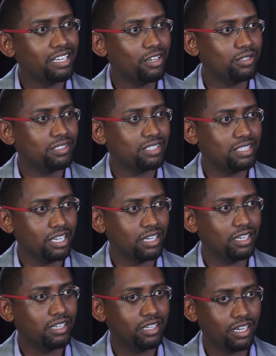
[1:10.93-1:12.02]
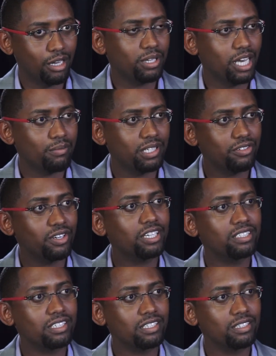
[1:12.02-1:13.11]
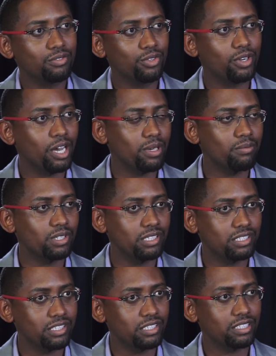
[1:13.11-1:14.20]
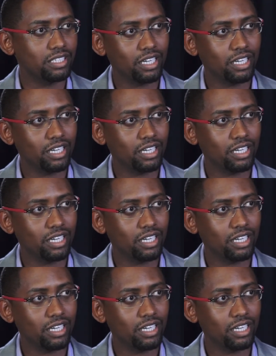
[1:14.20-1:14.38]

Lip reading: I became a director for IBM Research,